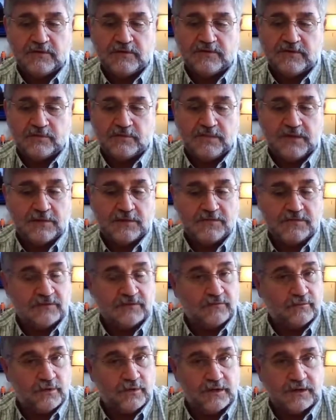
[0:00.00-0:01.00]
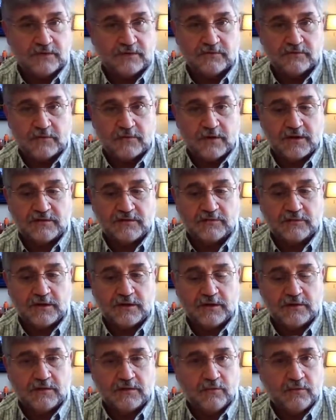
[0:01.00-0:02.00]
And sometimes this ring is
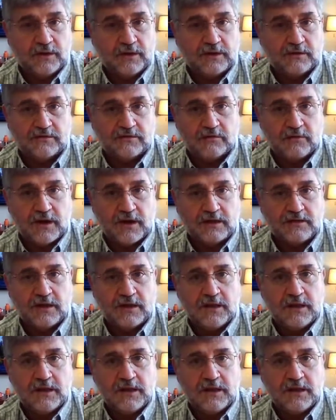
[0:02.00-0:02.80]
cross-threaded, the ring is cracked.